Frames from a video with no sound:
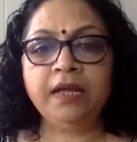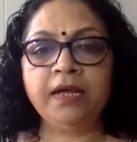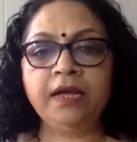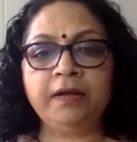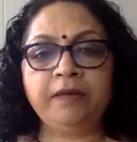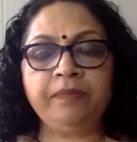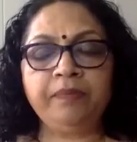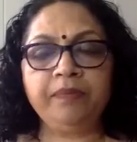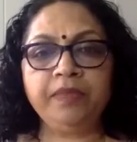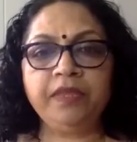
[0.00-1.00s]
Um,
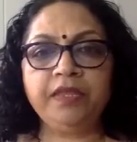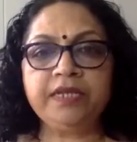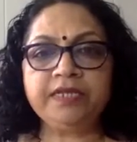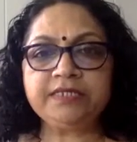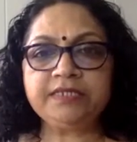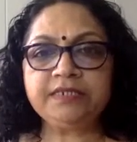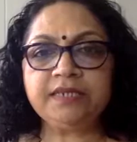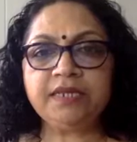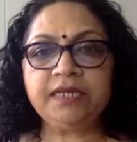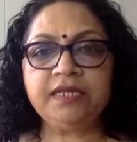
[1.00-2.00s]
just
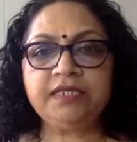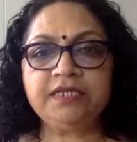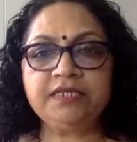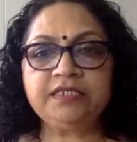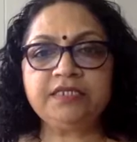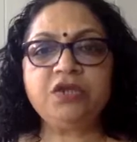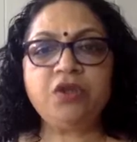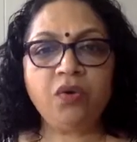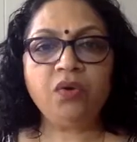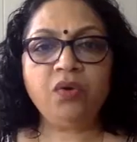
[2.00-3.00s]
just
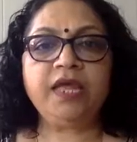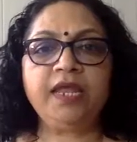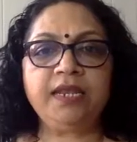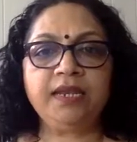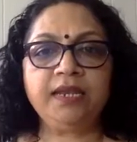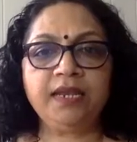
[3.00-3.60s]
know that